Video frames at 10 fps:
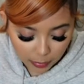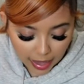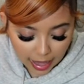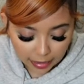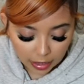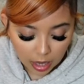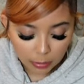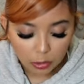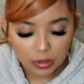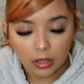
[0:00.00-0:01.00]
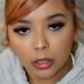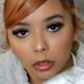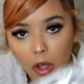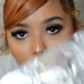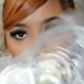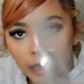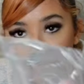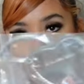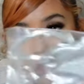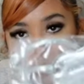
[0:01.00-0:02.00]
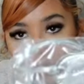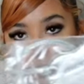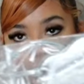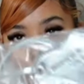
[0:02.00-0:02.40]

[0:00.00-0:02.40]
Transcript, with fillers: bag. It comes with a little heart mirror,